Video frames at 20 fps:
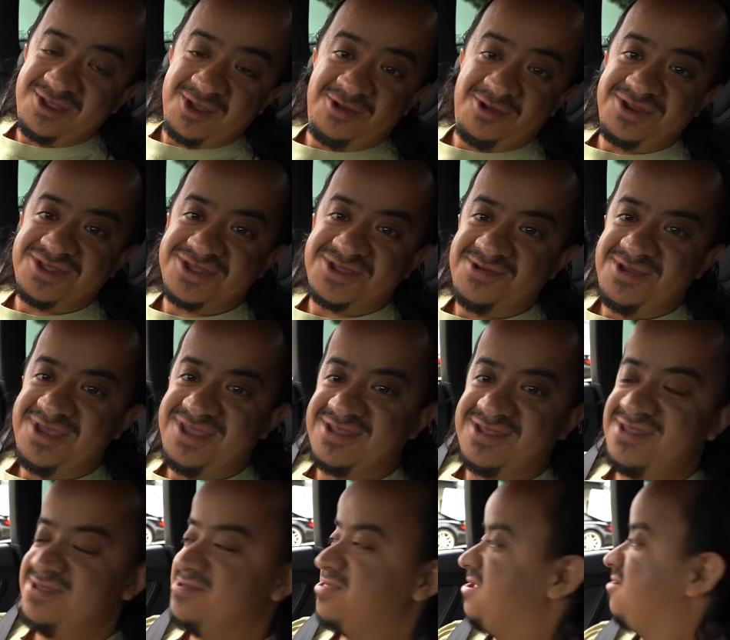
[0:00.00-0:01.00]
Don't it so
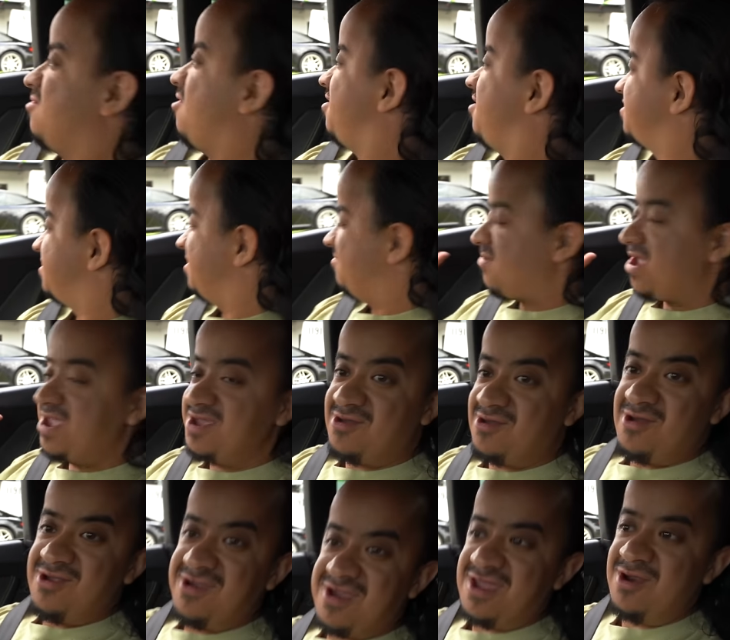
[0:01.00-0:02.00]
easily. Like, honestly, my
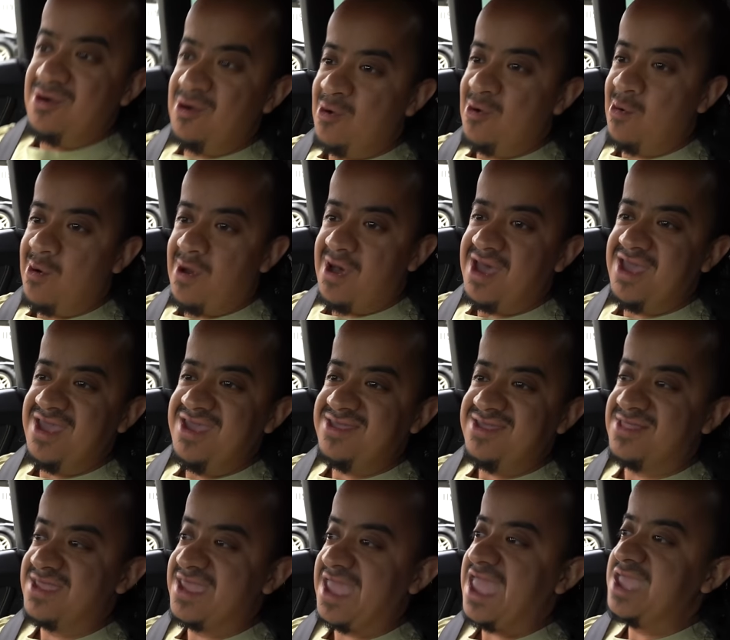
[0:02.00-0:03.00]
car, I don't know why.
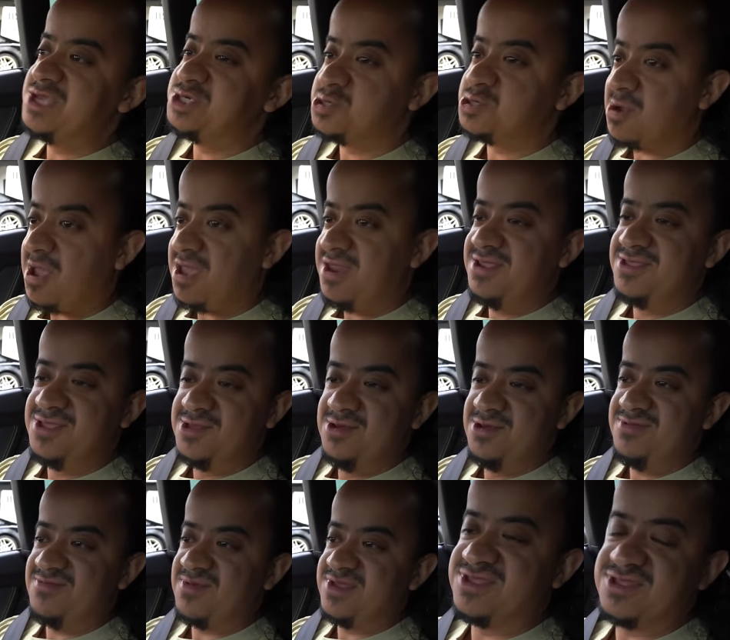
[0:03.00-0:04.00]
Like, I try to do
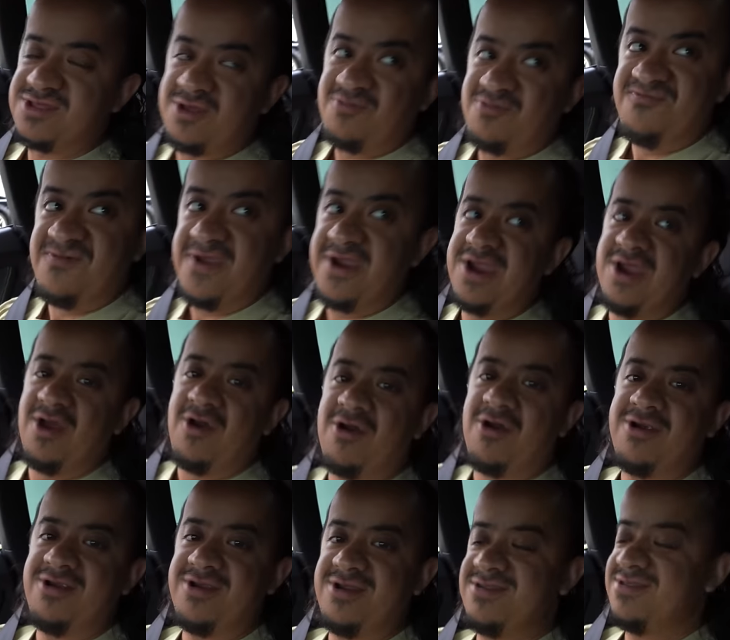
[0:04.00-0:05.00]
it, but it's very
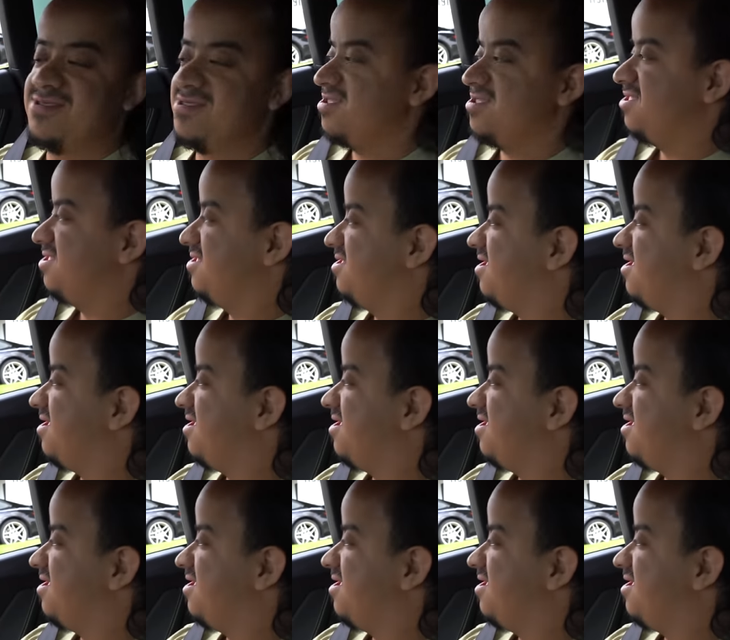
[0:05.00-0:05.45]
hard. I don't